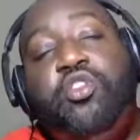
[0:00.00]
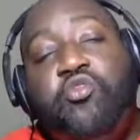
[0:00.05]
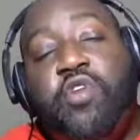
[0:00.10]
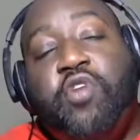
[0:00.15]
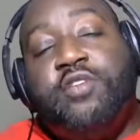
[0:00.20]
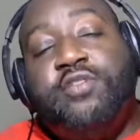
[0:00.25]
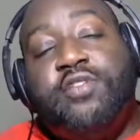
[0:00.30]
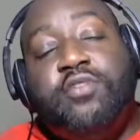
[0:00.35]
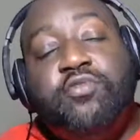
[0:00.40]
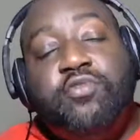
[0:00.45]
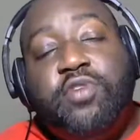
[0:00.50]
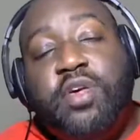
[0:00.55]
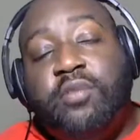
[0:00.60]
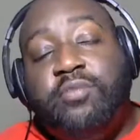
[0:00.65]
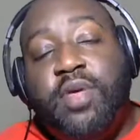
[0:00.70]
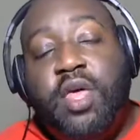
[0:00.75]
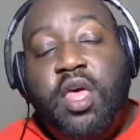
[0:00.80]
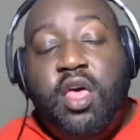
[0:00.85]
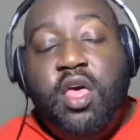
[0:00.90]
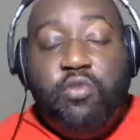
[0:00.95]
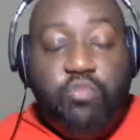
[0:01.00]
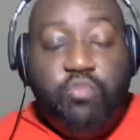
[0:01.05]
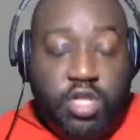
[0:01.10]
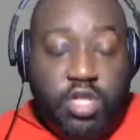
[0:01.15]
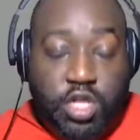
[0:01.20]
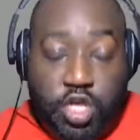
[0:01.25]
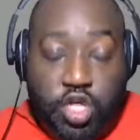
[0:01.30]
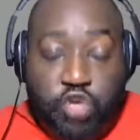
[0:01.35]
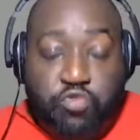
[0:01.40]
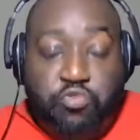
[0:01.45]
you also come
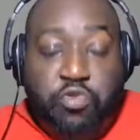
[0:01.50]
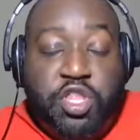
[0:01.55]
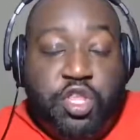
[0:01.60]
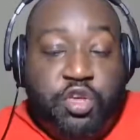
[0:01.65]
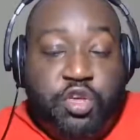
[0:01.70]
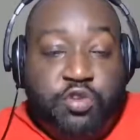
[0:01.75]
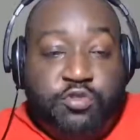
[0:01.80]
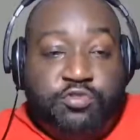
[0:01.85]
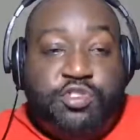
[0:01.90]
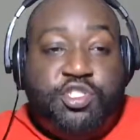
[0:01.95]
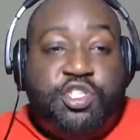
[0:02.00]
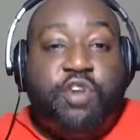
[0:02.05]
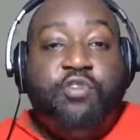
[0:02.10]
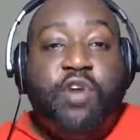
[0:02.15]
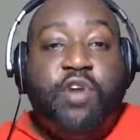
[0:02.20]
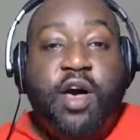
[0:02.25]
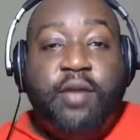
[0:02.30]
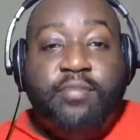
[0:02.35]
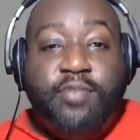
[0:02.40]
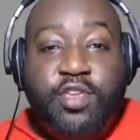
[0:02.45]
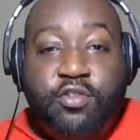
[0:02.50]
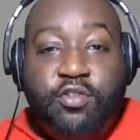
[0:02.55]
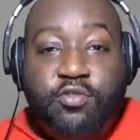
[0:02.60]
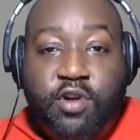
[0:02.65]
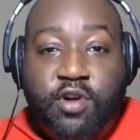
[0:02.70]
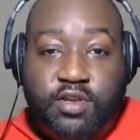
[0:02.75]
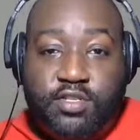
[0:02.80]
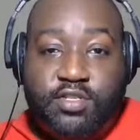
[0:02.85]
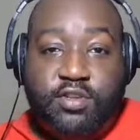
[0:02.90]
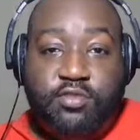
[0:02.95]
when you show up, you
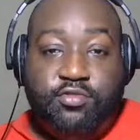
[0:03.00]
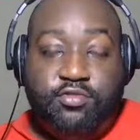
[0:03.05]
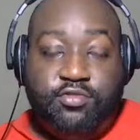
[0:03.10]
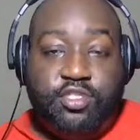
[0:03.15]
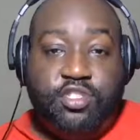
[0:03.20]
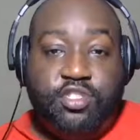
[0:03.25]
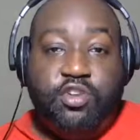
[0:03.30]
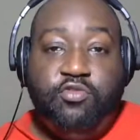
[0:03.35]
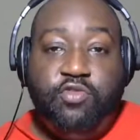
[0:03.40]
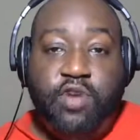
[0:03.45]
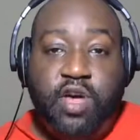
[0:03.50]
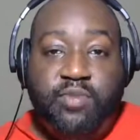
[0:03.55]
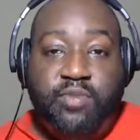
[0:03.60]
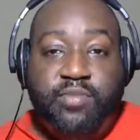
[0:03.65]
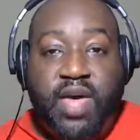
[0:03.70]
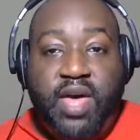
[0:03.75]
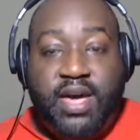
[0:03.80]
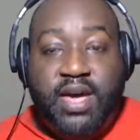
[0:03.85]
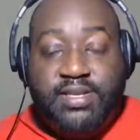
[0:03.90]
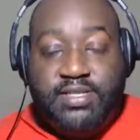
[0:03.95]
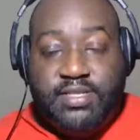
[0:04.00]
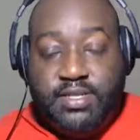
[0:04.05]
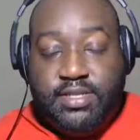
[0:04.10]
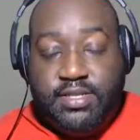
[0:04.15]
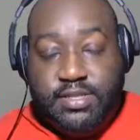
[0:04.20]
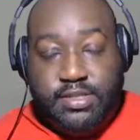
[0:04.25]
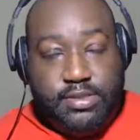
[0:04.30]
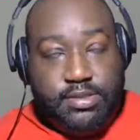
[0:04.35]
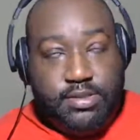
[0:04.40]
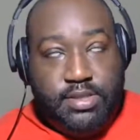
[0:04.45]
also show up as
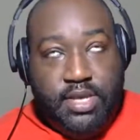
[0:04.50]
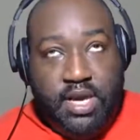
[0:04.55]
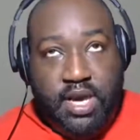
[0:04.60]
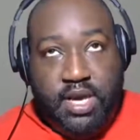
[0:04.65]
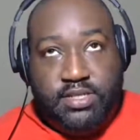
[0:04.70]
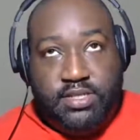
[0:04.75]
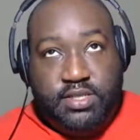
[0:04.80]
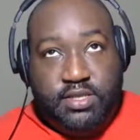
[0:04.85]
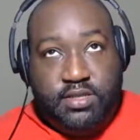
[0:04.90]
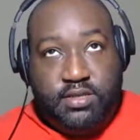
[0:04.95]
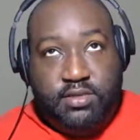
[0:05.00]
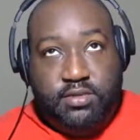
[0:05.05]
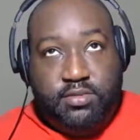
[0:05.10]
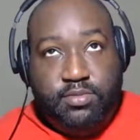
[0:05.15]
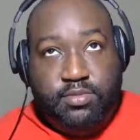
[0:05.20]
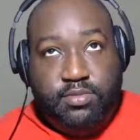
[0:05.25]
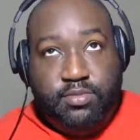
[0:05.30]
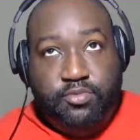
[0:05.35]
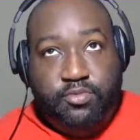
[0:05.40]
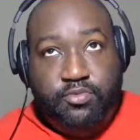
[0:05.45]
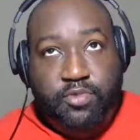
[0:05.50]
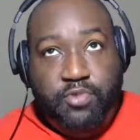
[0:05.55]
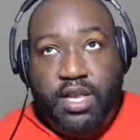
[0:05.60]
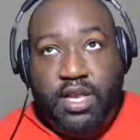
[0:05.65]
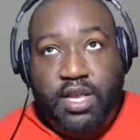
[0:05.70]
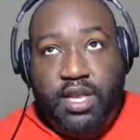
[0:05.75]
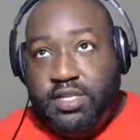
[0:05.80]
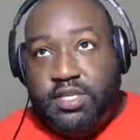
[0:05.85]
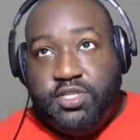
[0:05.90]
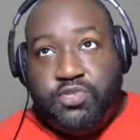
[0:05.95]
a way
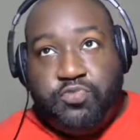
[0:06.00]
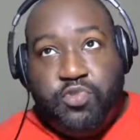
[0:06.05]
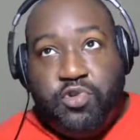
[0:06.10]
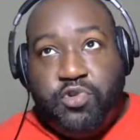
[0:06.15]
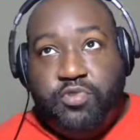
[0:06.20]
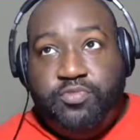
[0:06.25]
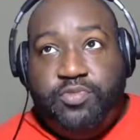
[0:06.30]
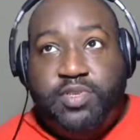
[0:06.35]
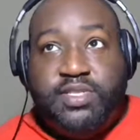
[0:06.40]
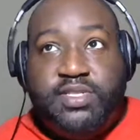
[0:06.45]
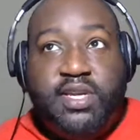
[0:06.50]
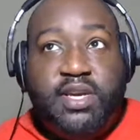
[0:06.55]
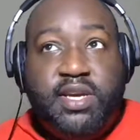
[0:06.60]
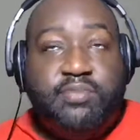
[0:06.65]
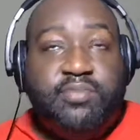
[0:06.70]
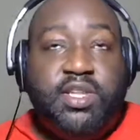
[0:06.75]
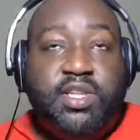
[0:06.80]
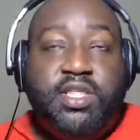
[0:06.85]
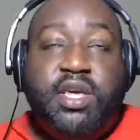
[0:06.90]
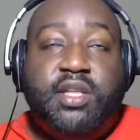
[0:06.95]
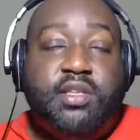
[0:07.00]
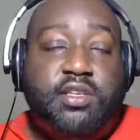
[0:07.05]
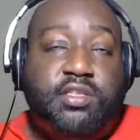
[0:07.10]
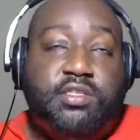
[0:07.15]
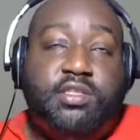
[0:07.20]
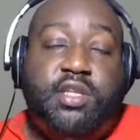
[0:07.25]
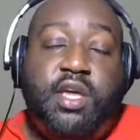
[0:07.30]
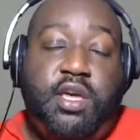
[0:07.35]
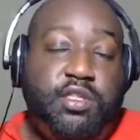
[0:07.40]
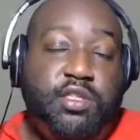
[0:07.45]
to disprove the stigma
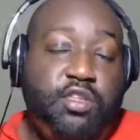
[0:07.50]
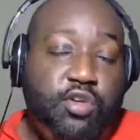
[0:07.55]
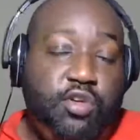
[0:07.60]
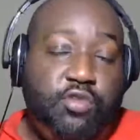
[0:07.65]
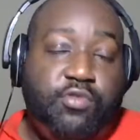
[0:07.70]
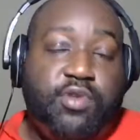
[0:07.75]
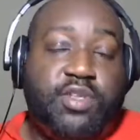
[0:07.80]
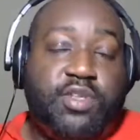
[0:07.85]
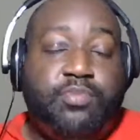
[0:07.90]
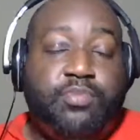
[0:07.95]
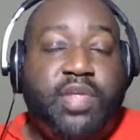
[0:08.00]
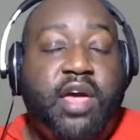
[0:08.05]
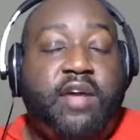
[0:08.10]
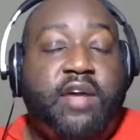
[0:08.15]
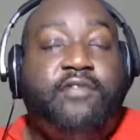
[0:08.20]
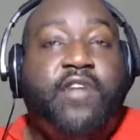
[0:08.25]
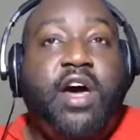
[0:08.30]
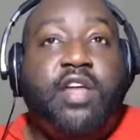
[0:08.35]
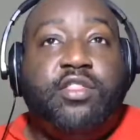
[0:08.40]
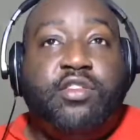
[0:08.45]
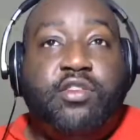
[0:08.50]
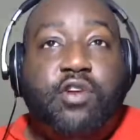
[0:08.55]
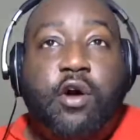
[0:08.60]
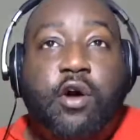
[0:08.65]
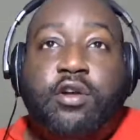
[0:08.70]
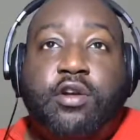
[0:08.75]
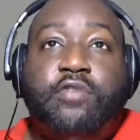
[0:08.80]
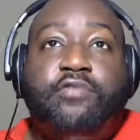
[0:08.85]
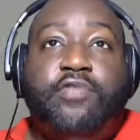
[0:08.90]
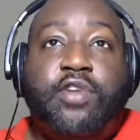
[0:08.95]
that you as a black father
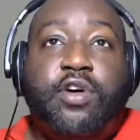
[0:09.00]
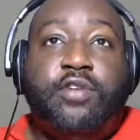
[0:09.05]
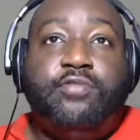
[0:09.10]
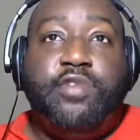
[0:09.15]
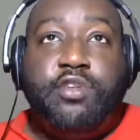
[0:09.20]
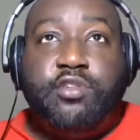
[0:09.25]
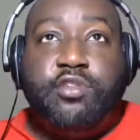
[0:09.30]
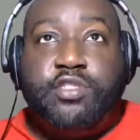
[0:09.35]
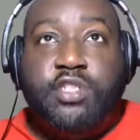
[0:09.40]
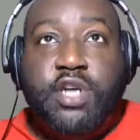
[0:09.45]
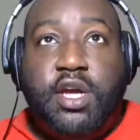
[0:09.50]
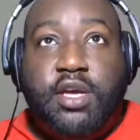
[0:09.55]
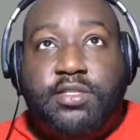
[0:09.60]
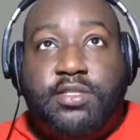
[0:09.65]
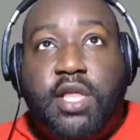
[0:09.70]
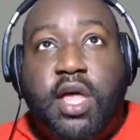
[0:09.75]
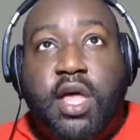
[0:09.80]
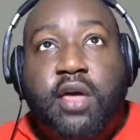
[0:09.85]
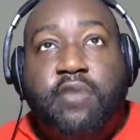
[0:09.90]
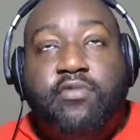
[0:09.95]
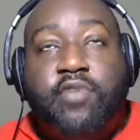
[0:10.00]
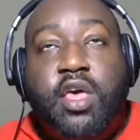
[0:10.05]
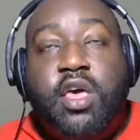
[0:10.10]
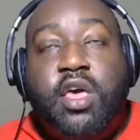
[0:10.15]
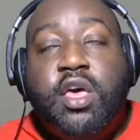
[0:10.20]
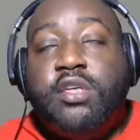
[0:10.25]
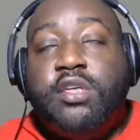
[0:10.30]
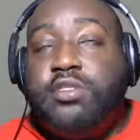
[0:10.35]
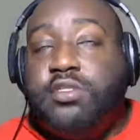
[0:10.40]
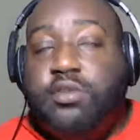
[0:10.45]
aren't involved in your child's life.
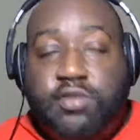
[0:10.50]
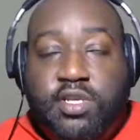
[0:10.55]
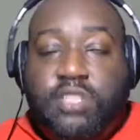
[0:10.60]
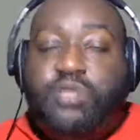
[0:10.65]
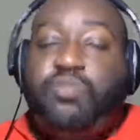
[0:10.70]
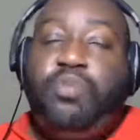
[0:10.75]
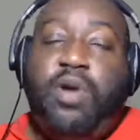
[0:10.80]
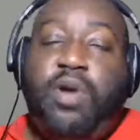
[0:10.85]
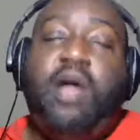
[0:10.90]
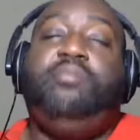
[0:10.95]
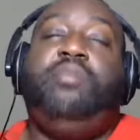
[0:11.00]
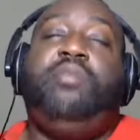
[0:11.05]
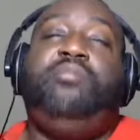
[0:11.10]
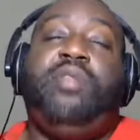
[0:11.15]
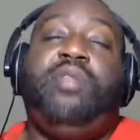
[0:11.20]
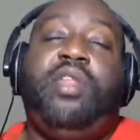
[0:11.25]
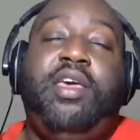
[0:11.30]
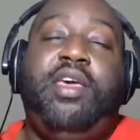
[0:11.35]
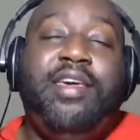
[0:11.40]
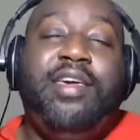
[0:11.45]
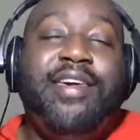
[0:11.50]
So that's probably